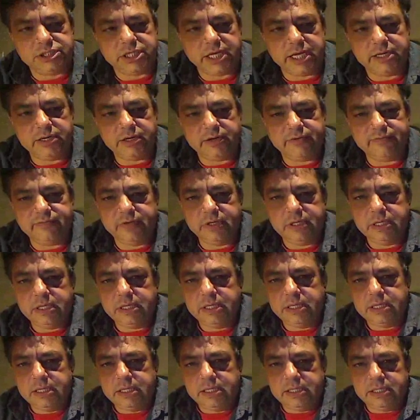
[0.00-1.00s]
shade of.
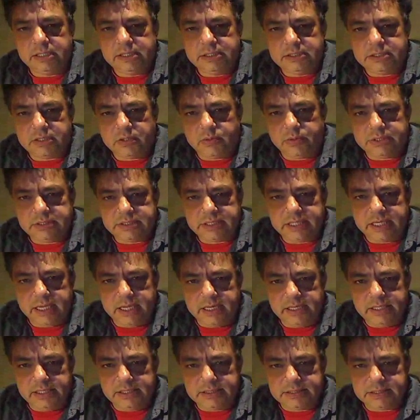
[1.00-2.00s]
So once
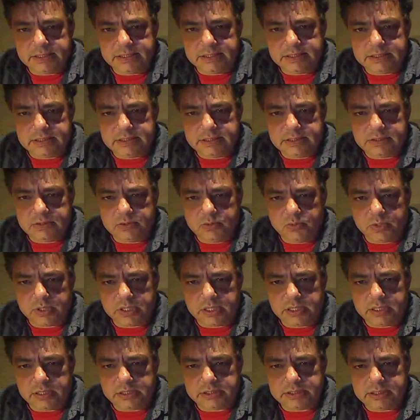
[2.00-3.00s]
again, use this
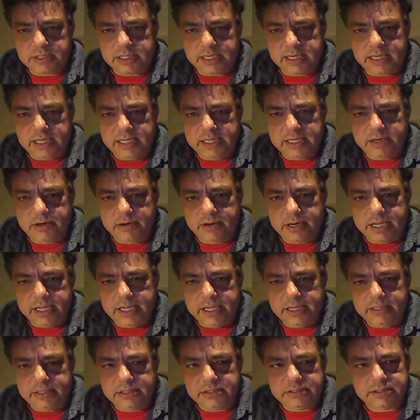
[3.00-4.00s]
with a slightly
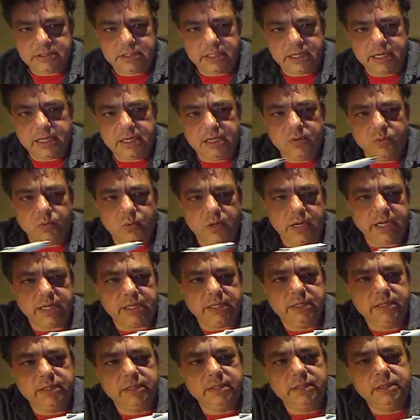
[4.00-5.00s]
grey and slightly
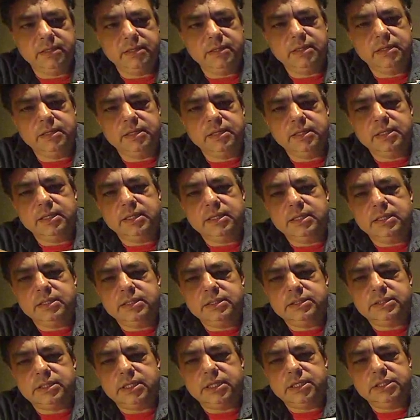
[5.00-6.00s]
white.
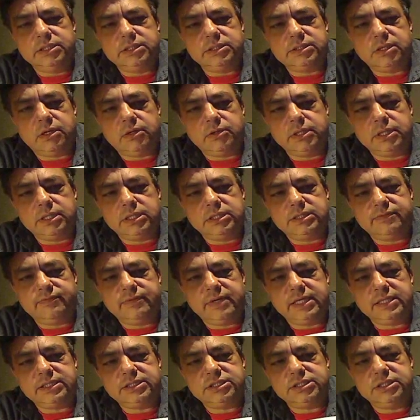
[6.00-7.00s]
So you just hold it as
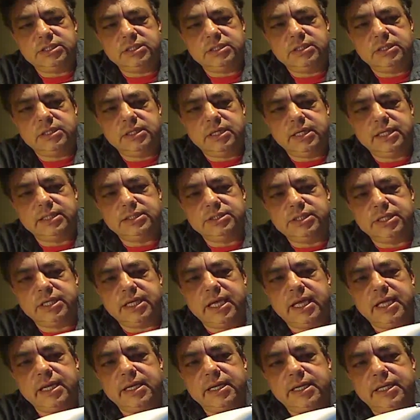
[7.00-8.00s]
flush as you
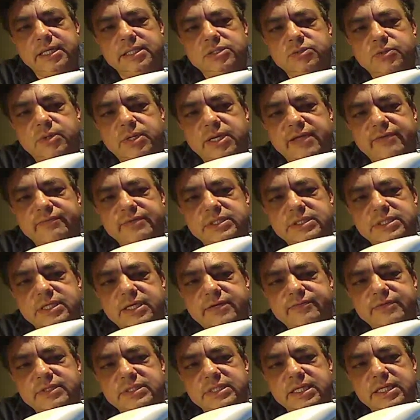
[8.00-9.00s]
can against whatever
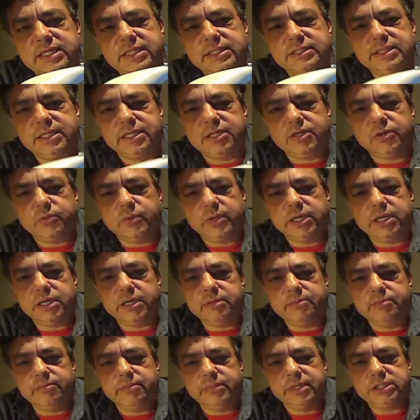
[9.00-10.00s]
surface it is that you want to
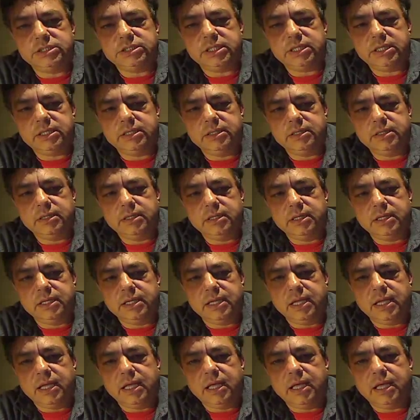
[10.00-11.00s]
measure.
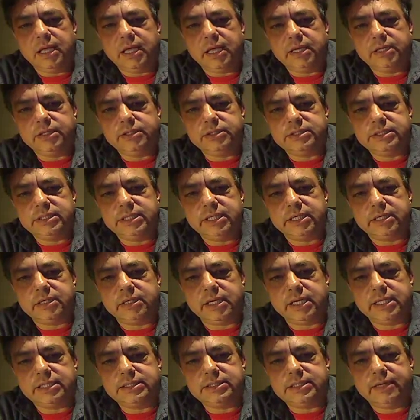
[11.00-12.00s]
And you'll see it
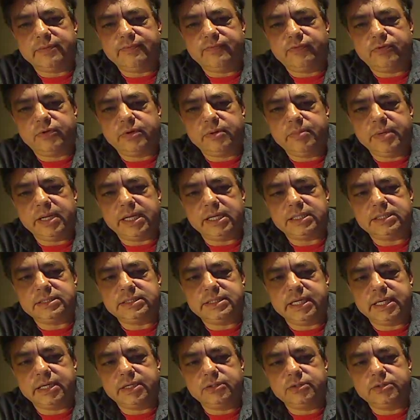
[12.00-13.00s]
lights up for about a
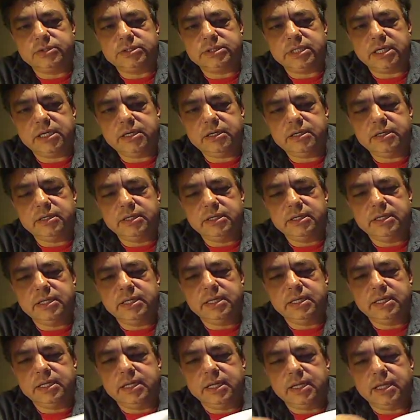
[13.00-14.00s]
second or so.
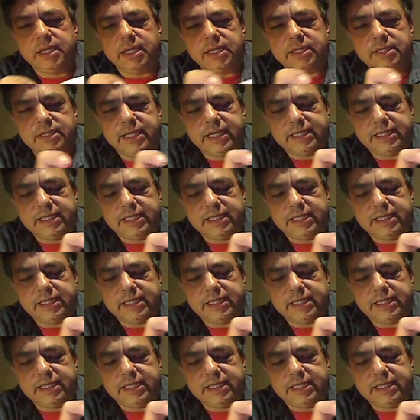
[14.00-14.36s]
And